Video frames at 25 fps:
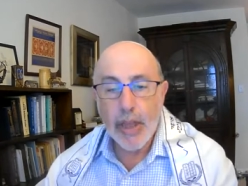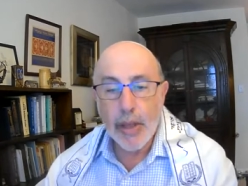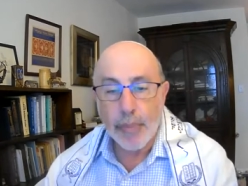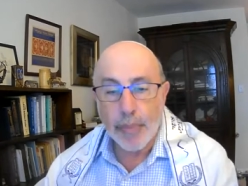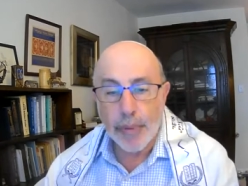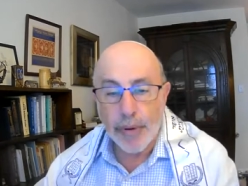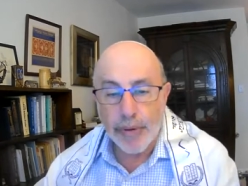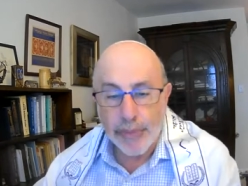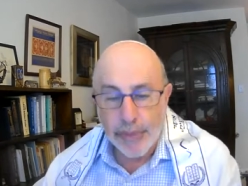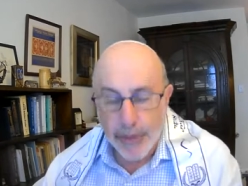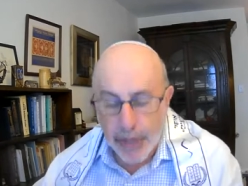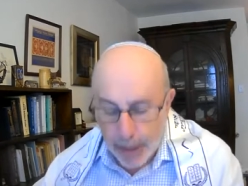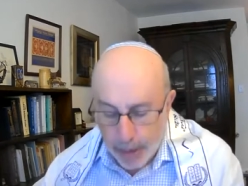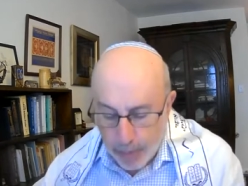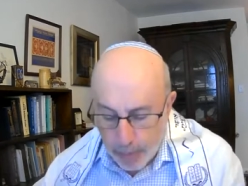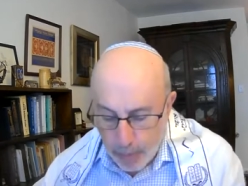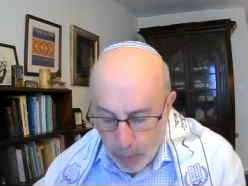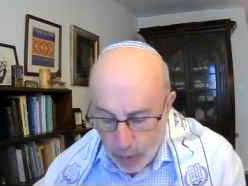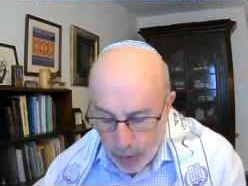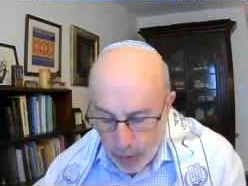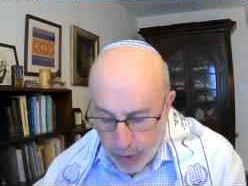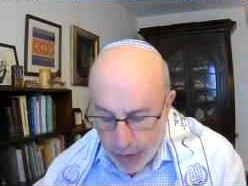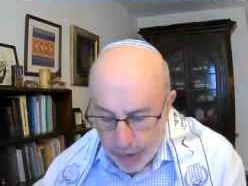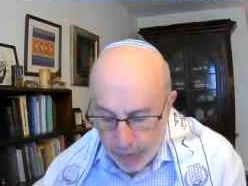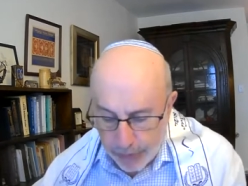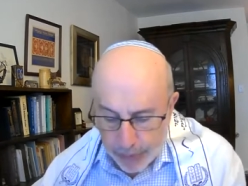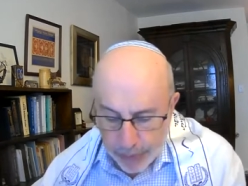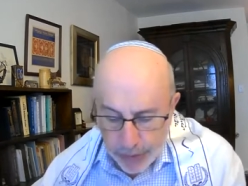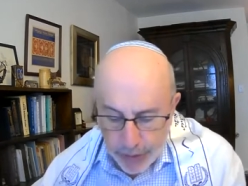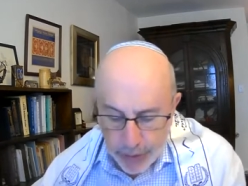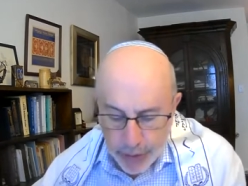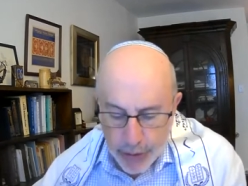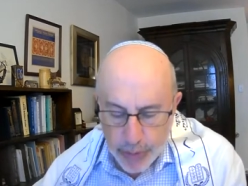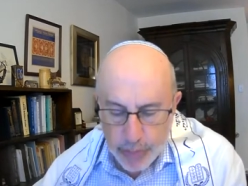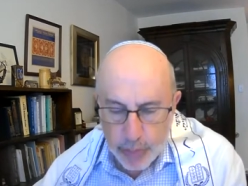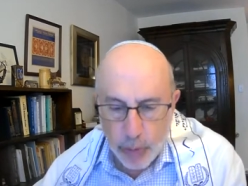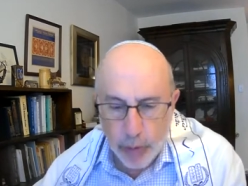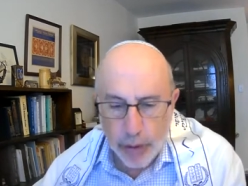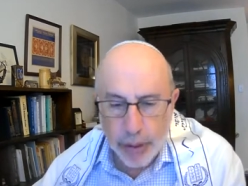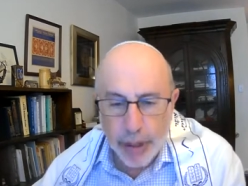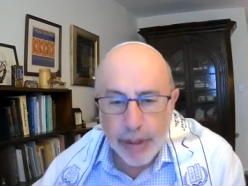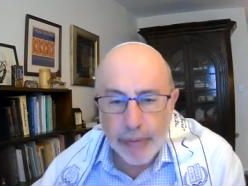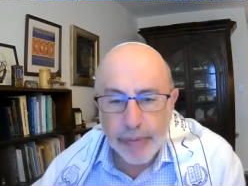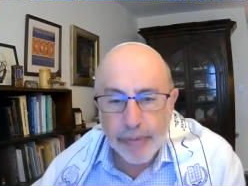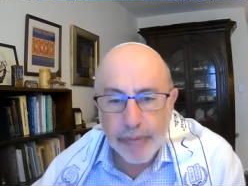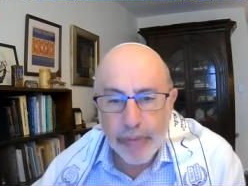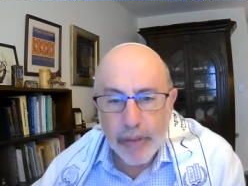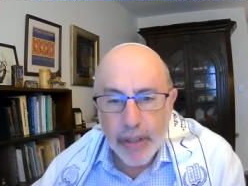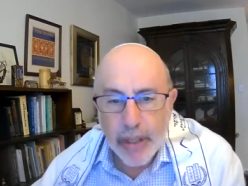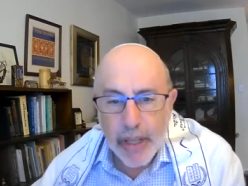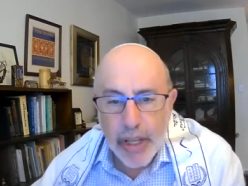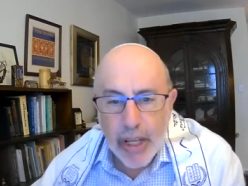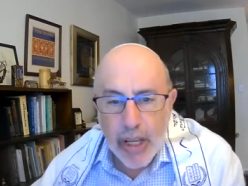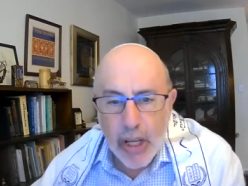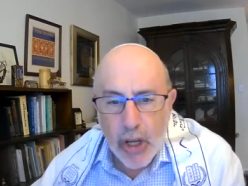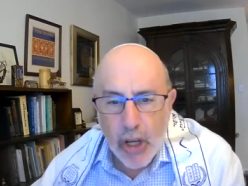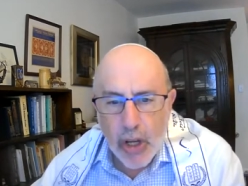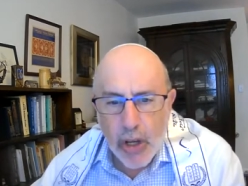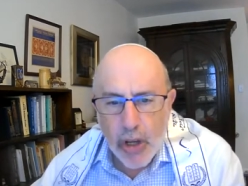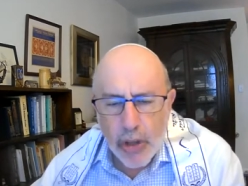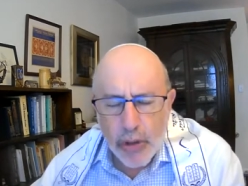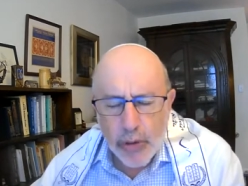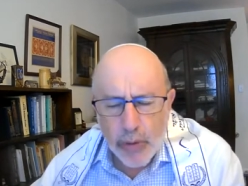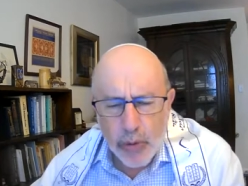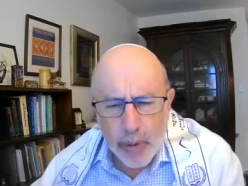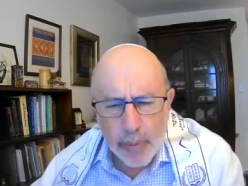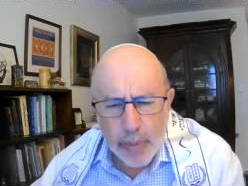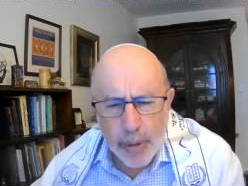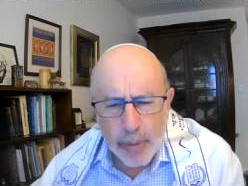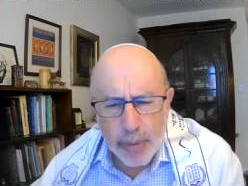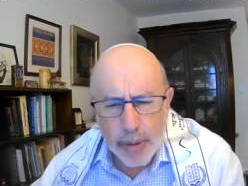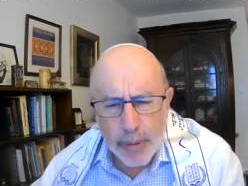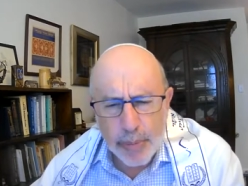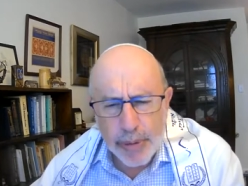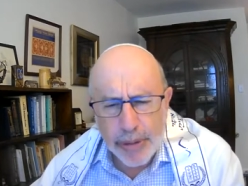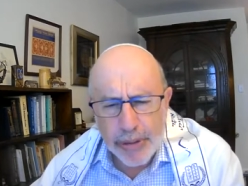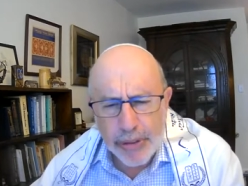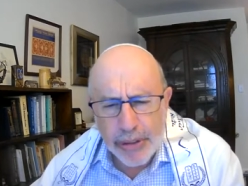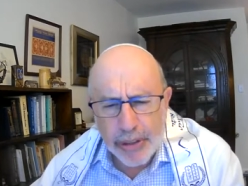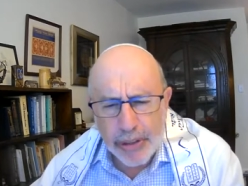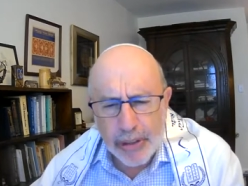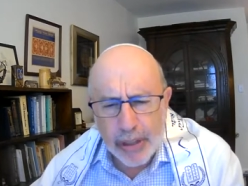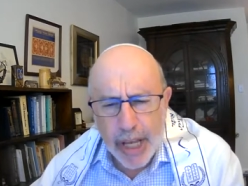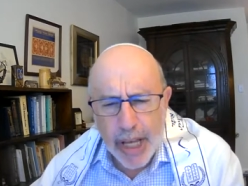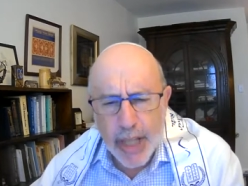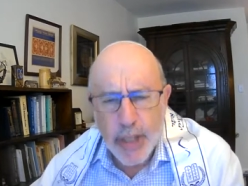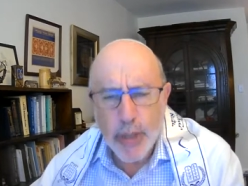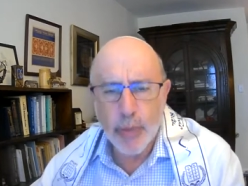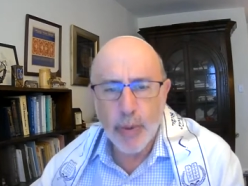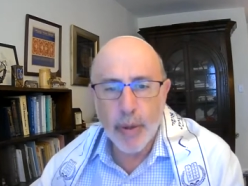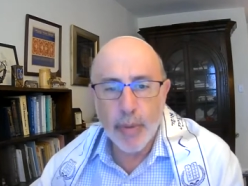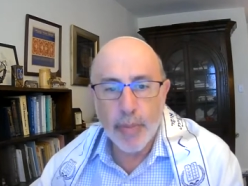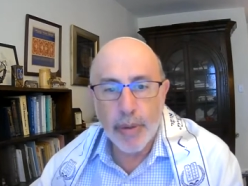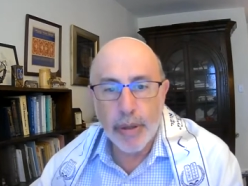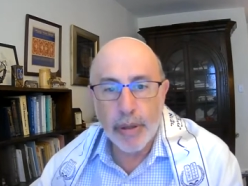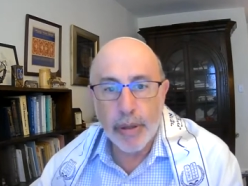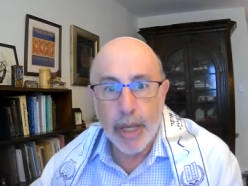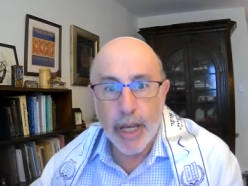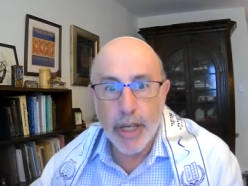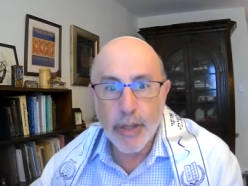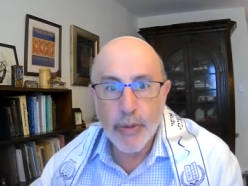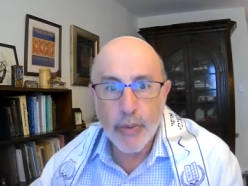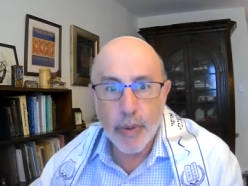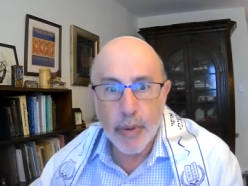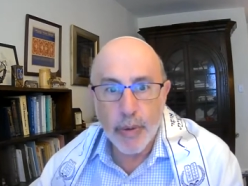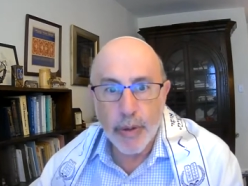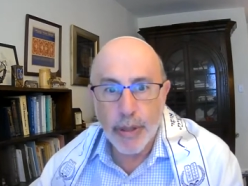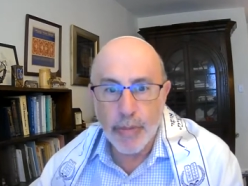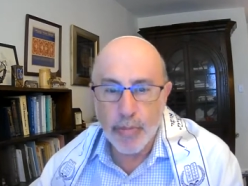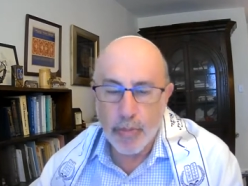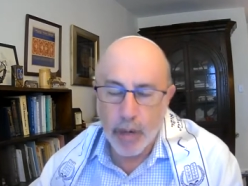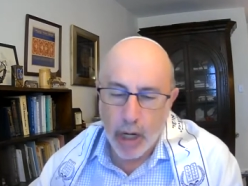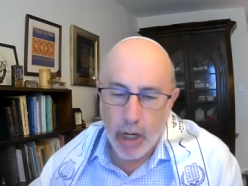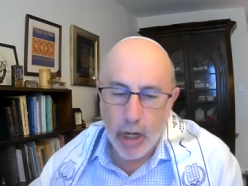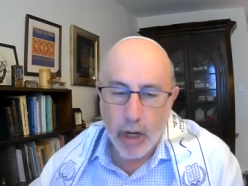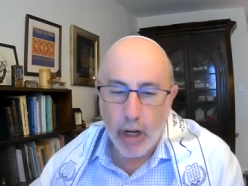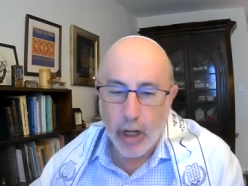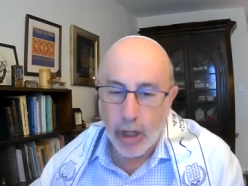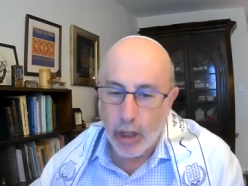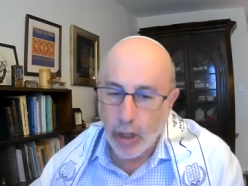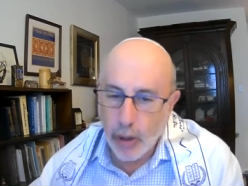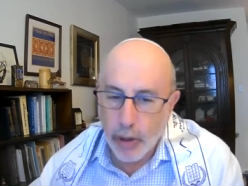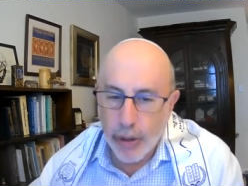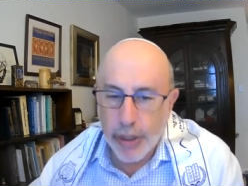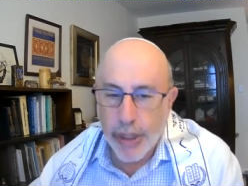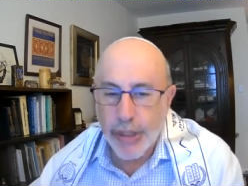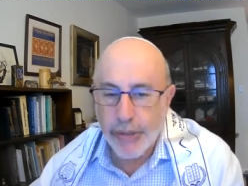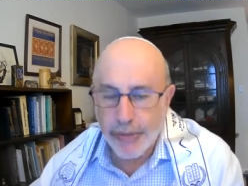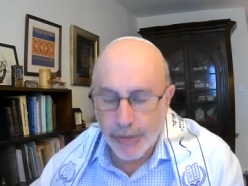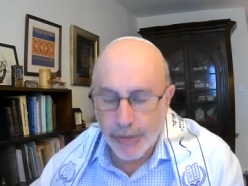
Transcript: the prophetic portion for this morning. Normally would have been done last week, but last week was Machar Chodesh